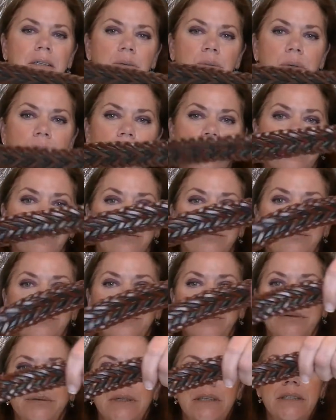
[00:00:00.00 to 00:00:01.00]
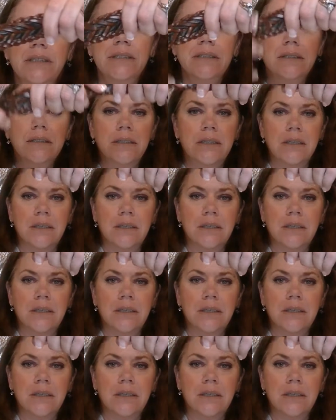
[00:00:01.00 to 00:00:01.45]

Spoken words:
we go through it